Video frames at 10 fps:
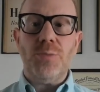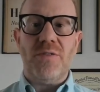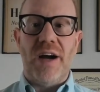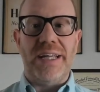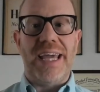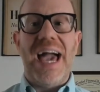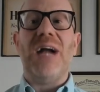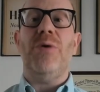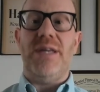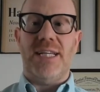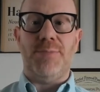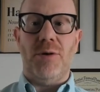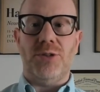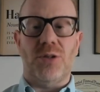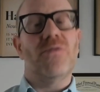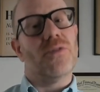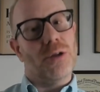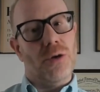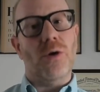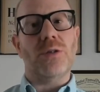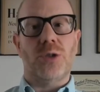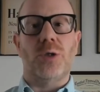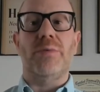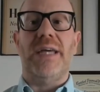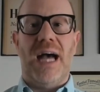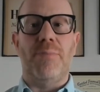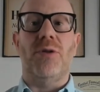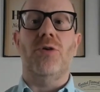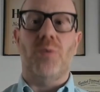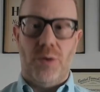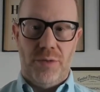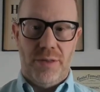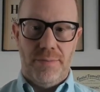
providing equity exposure for long-term capital growth.